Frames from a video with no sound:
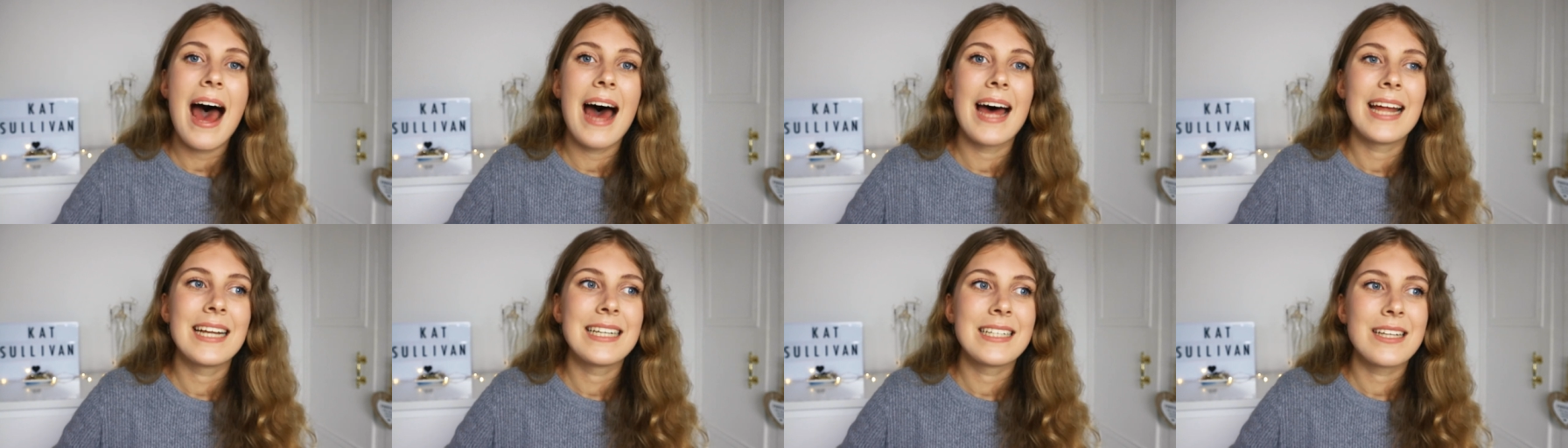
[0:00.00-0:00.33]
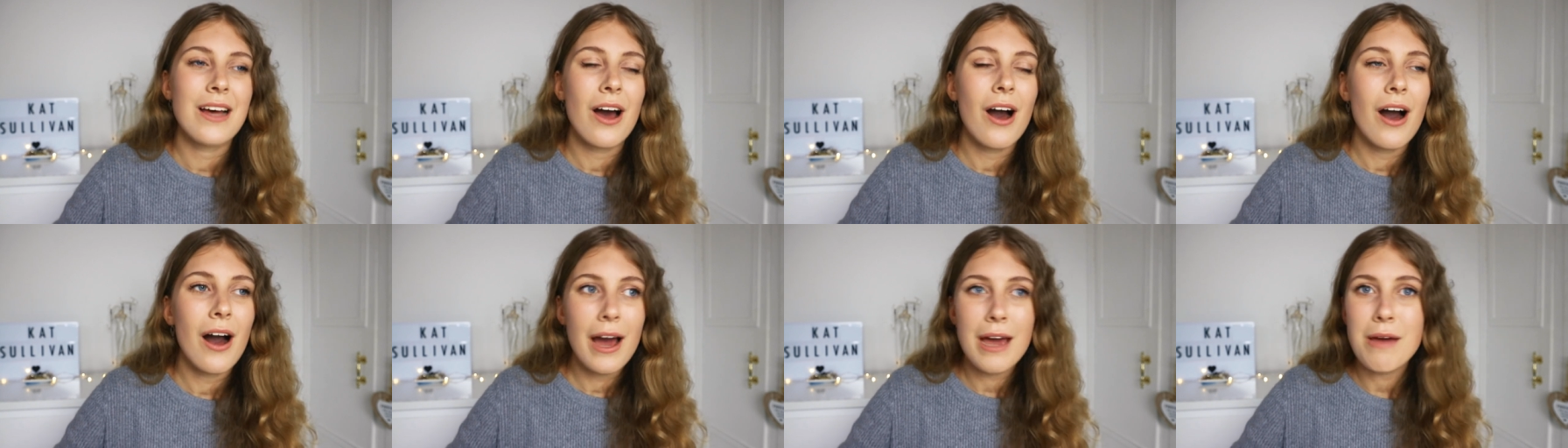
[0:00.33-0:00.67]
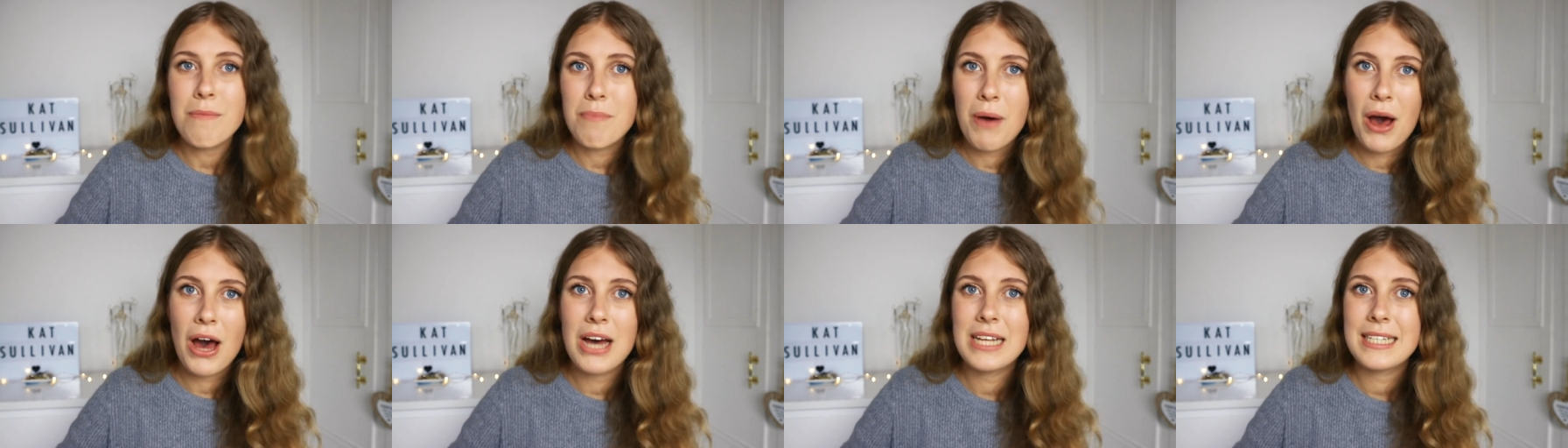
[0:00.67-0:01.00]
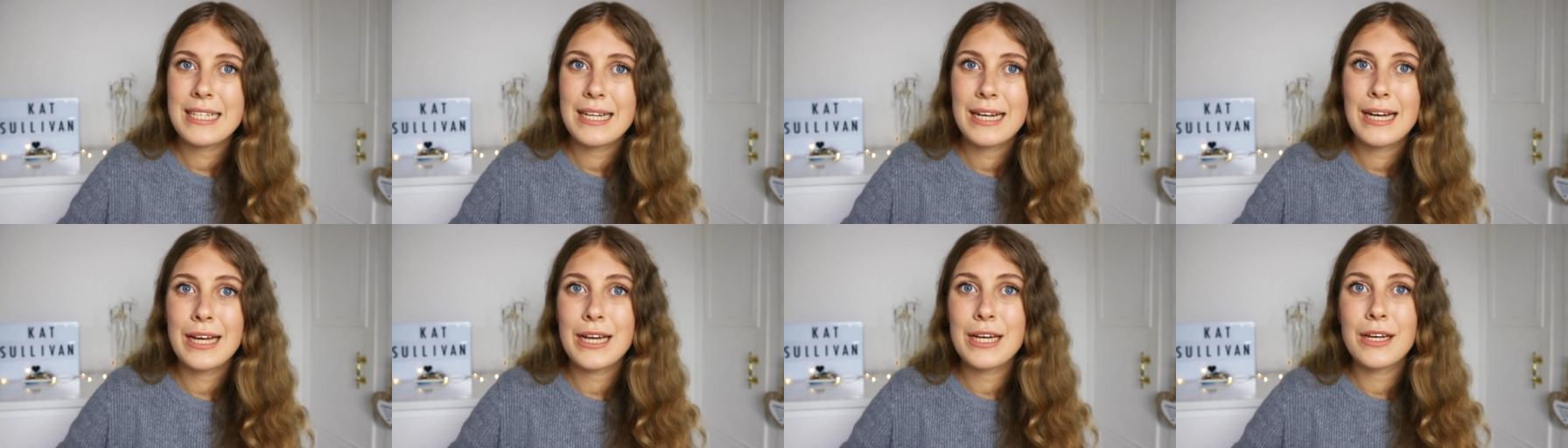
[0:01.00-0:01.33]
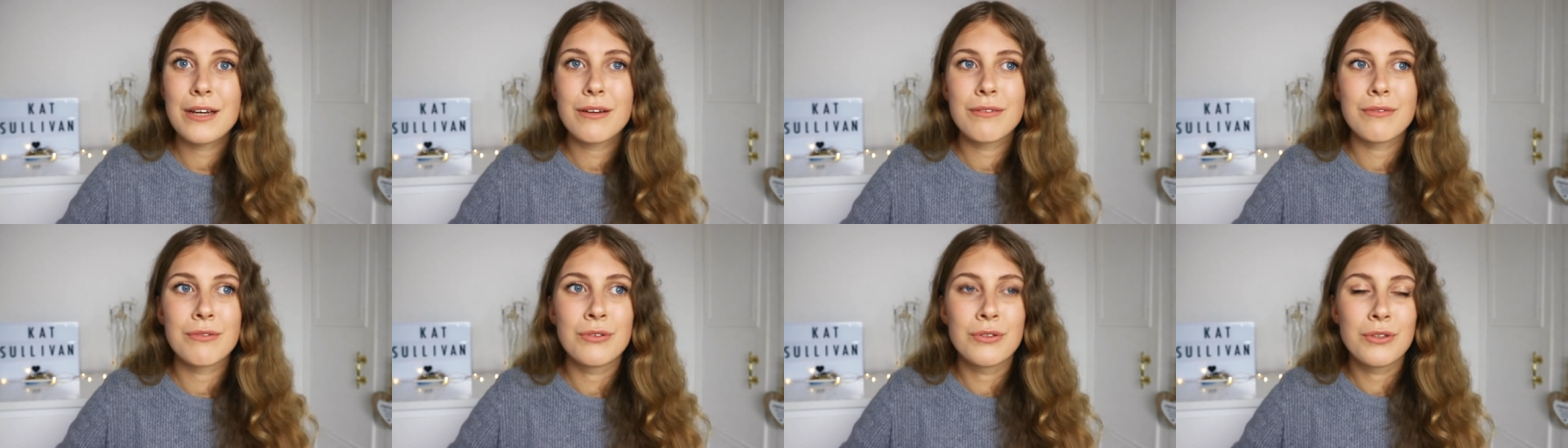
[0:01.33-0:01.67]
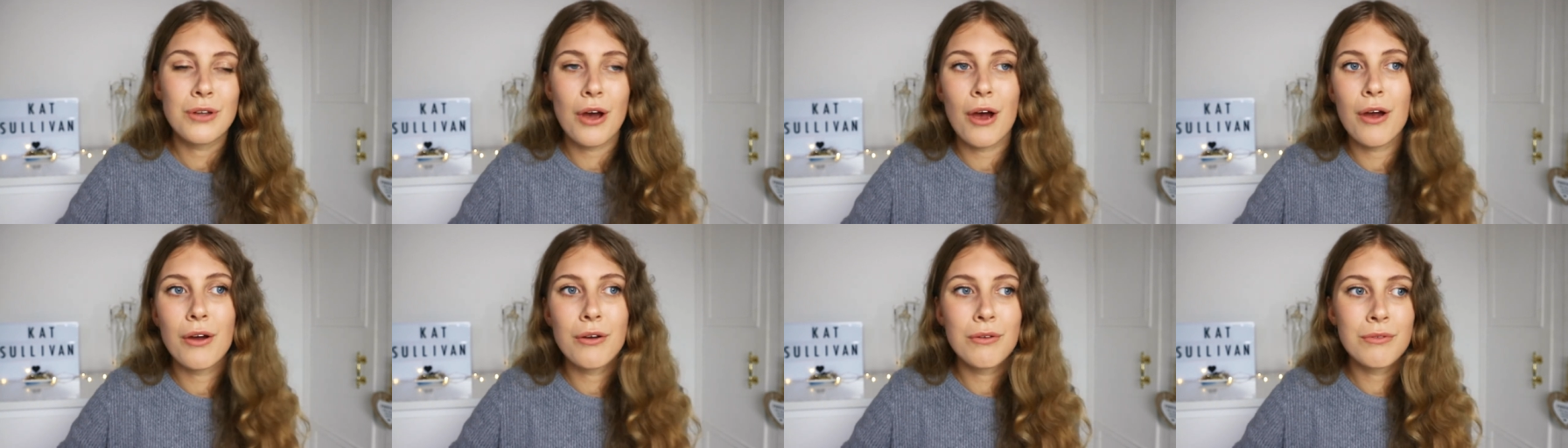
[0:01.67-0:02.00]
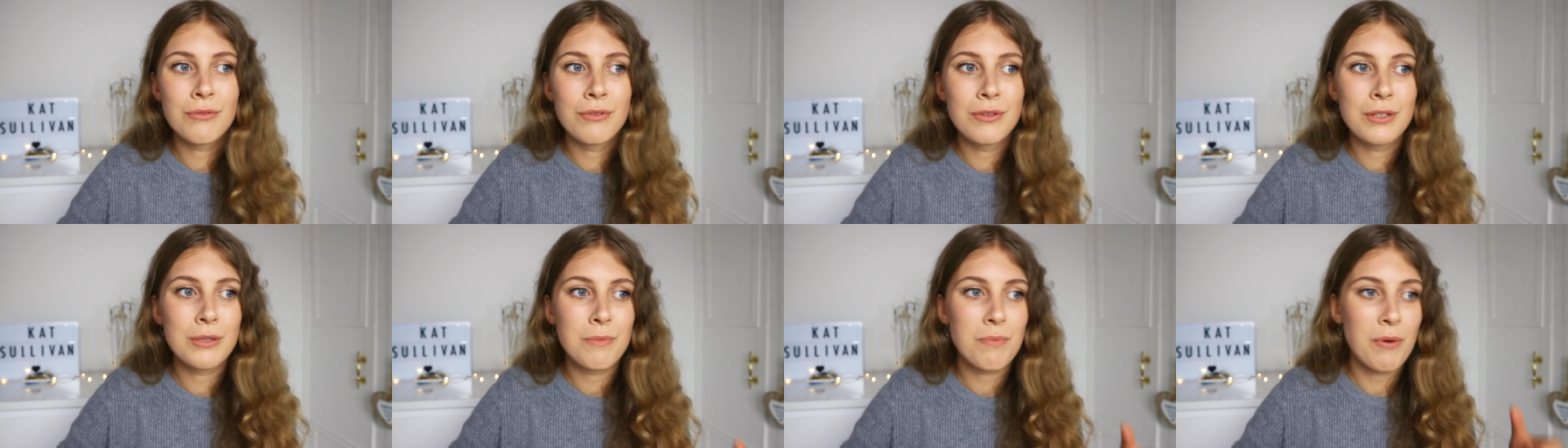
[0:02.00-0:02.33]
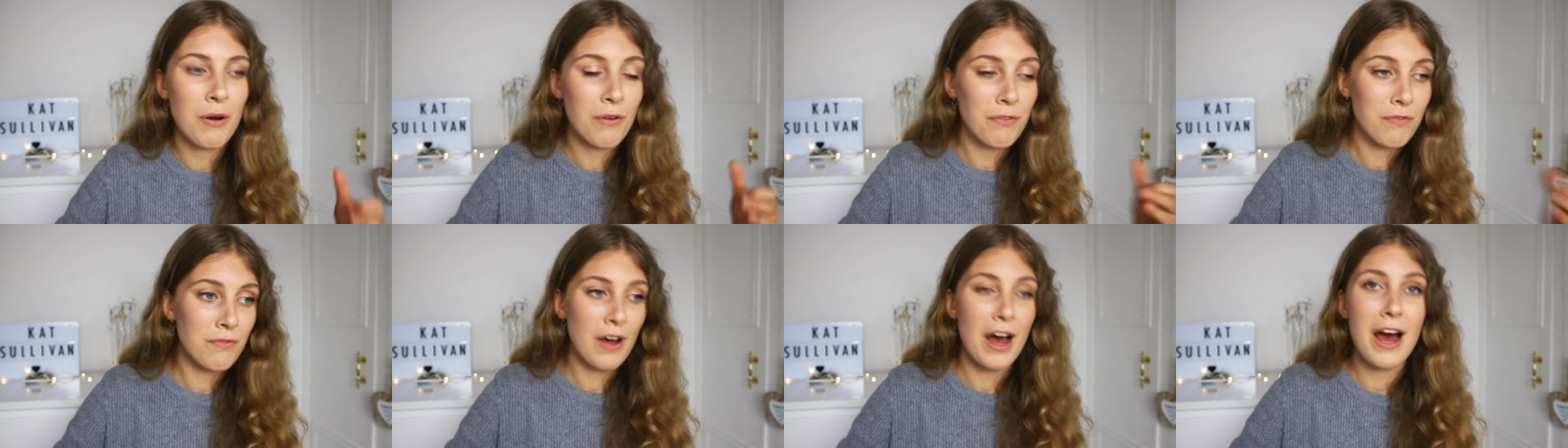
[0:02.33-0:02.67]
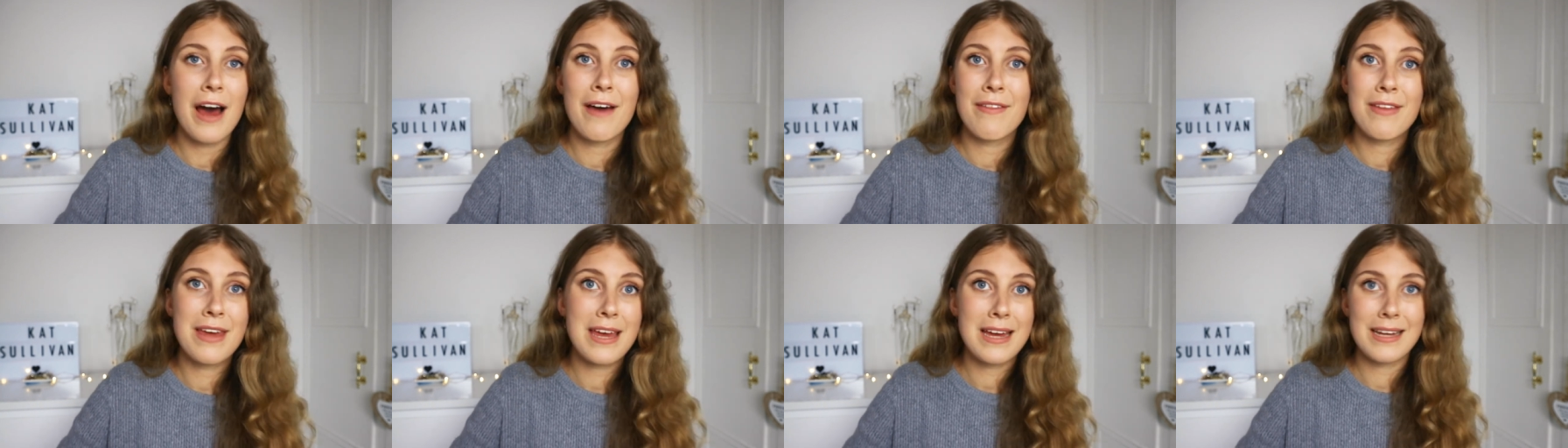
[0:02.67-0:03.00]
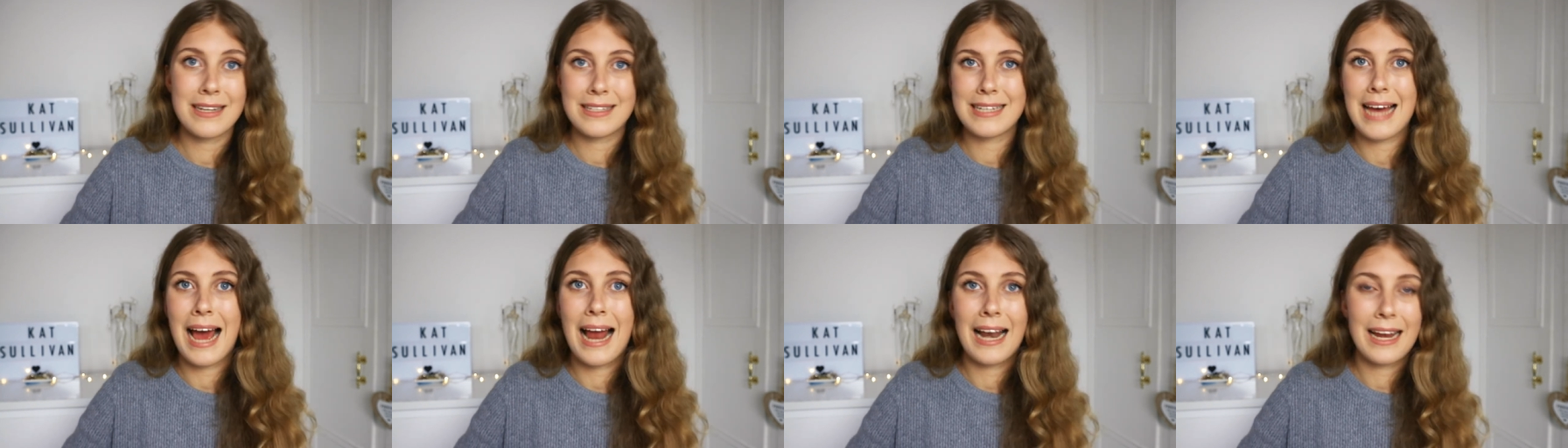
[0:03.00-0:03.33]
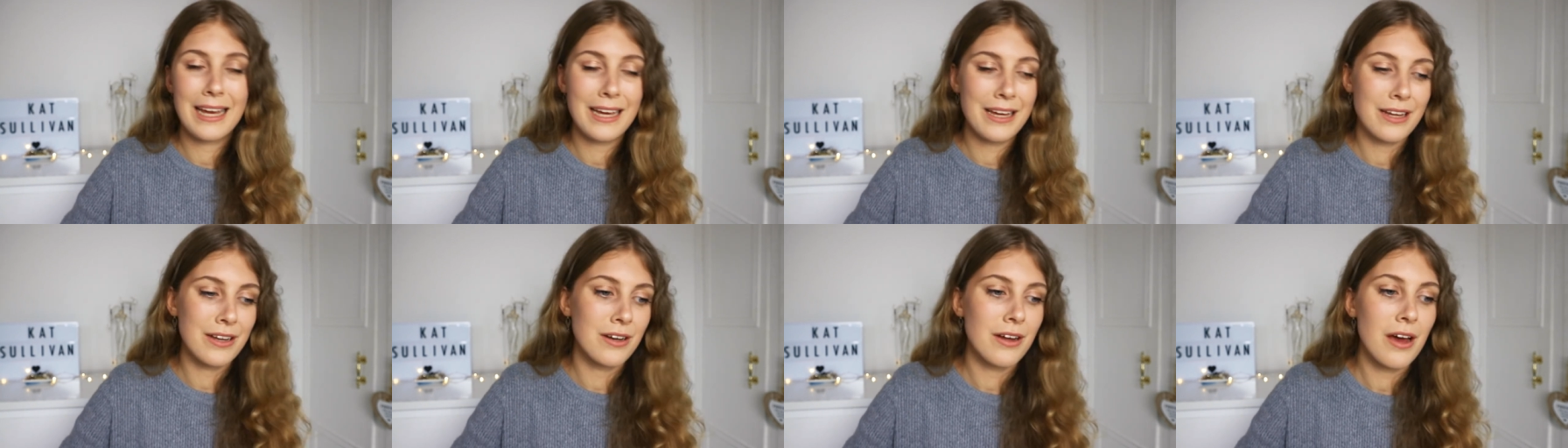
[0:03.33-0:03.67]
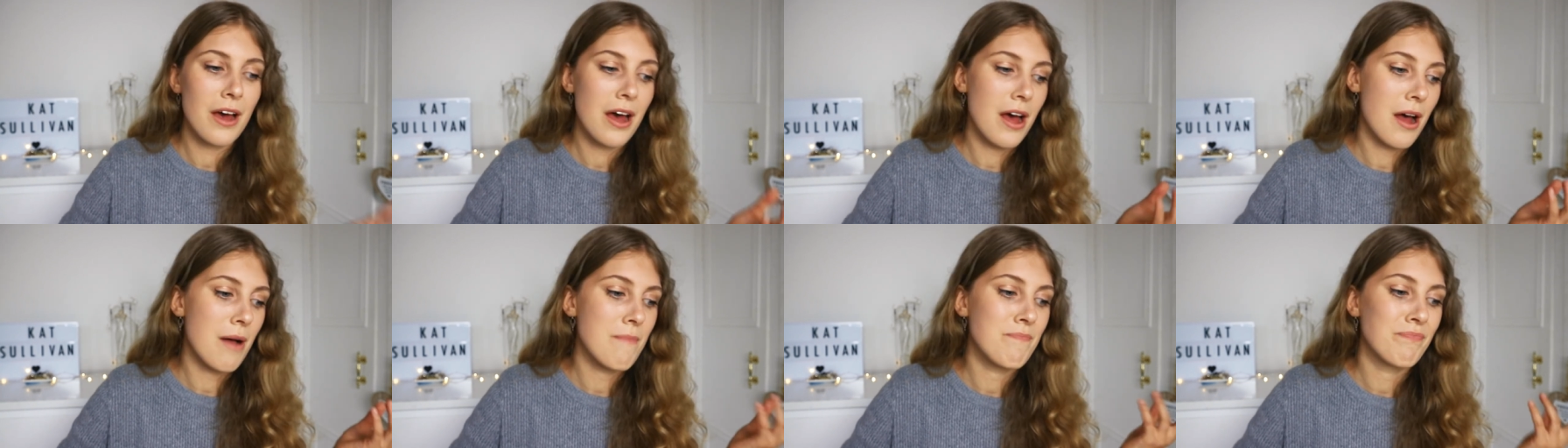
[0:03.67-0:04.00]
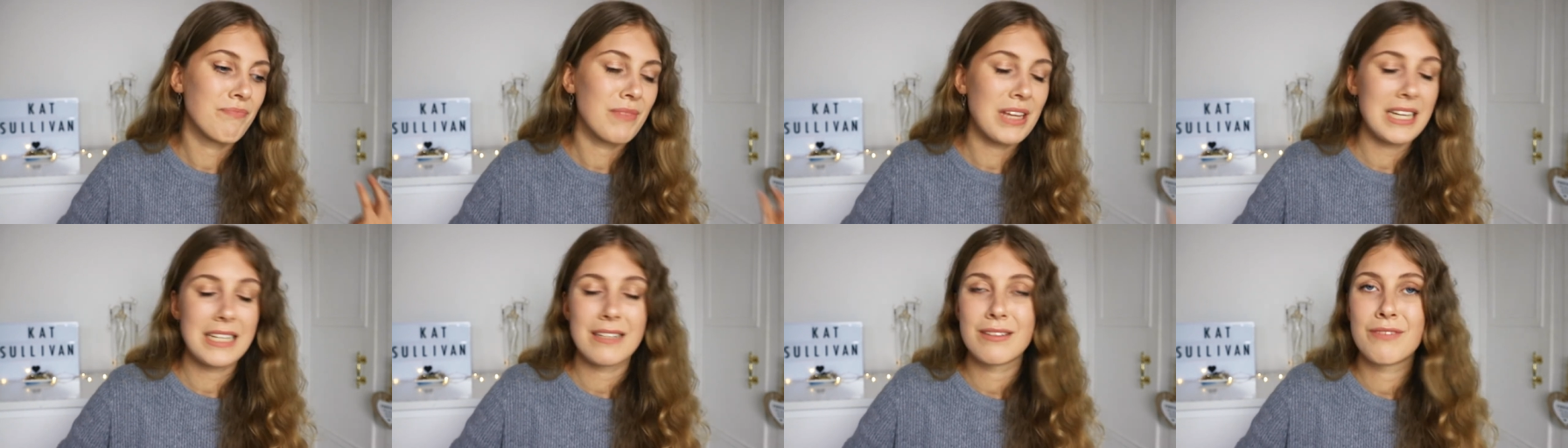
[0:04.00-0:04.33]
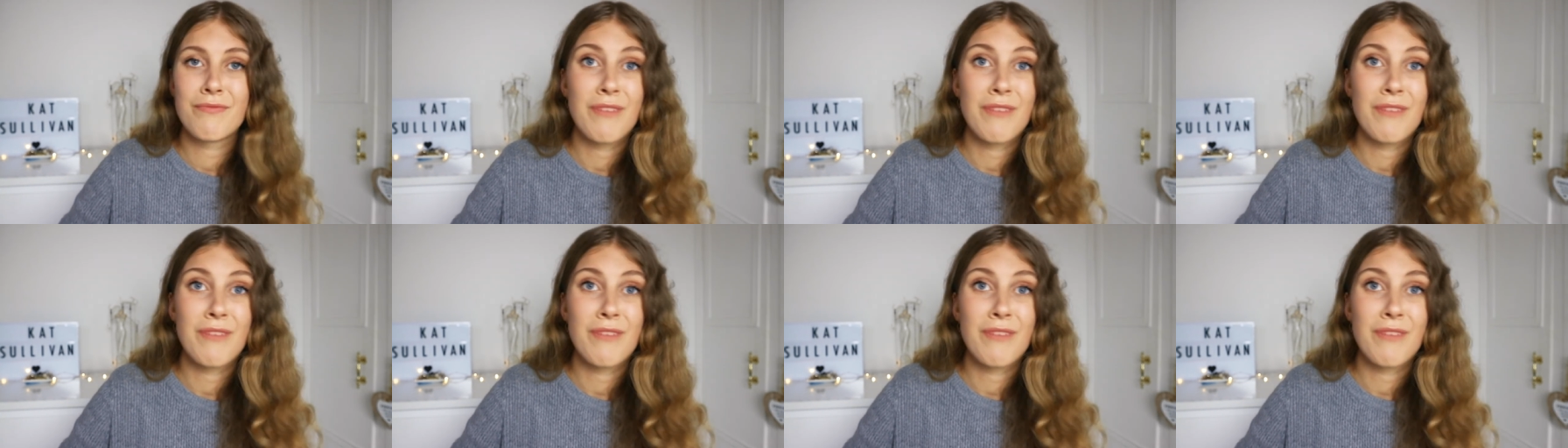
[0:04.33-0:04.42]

and I personally don't prefer the Italian um,